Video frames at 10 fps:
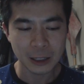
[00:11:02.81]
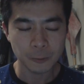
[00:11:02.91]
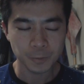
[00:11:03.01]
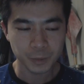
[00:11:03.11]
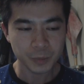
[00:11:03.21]

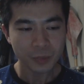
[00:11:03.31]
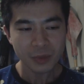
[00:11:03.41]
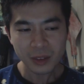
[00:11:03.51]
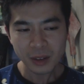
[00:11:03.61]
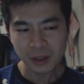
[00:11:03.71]
that
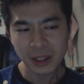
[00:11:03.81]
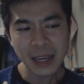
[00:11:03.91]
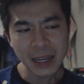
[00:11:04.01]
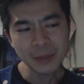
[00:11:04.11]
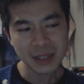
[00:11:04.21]
the
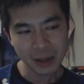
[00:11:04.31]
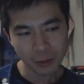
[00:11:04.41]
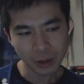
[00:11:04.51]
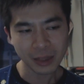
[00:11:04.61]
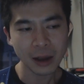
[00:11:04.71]
game is
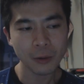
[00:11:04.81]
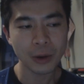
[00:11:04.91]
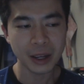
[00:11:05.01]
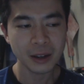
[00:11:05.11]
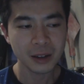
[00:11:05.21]
that like that
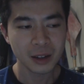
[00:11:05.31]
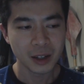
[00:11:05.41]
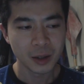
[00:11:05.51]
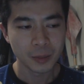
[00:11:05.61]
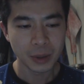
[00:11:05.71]
way,
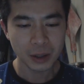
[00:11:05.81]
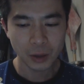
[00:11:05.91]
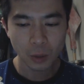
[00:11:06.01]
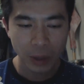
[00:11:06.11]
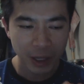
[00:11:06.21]

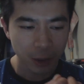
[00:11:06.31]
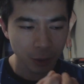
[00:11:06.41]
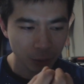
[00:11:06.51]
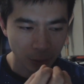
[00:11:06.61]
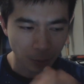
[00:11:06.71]
but the way
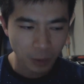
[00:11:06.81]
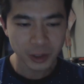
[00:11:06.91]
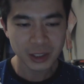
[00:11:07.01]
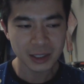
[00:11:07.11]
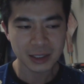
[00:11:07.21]
you
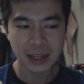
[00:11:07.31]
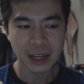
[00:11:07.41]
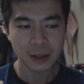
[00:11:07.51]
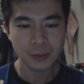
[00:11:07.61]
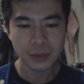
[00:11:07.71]
approach this
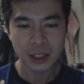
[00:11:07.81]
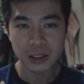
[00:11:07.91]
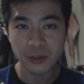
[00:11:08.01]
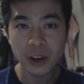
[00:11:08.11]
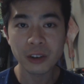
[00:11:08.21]
game
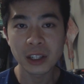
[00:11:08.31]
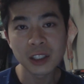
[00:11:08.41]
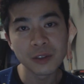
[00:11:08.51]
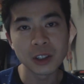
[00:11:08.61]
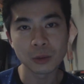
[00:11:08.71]
is very
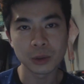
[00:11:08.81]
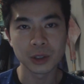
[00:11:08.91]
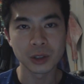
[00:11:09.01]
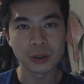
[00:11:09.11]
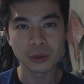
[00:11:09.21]
individual
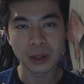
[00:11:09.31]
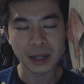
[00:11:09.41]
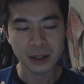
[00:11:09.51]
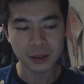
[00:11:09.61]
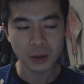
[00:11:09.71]
to you.
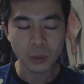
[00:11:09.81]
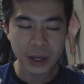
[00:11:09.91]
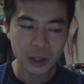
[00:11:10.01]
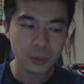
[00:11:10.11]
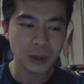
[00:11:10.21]
Like the
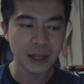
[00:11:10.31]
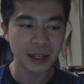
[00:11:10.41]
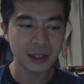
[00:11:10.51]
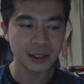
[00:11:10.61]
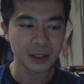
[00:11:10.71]
way you
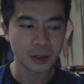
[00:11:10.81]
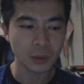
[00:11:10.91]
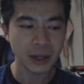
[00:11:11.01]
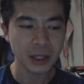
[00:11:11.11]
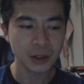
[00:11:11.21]
play it and the
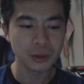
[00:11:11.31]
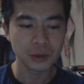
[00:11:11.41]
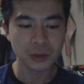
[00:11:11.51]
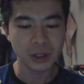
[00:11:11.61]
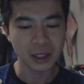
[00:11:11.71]
way you
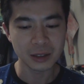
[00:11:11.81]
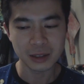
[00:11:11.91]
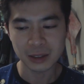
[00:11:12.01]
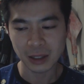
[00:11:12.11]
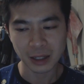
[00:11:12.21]
do
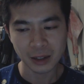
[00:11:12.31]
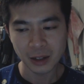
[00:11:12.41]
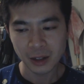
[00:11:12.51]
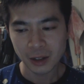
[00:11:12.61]
things is like